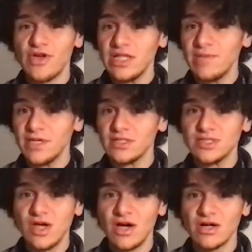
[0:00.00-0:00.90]
Libyan
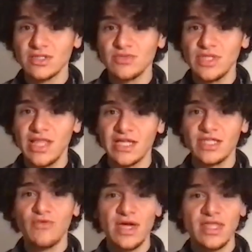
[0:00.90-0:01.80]
songs with like the
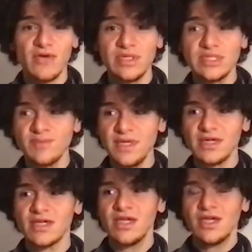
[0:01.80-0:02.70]
way that we speak.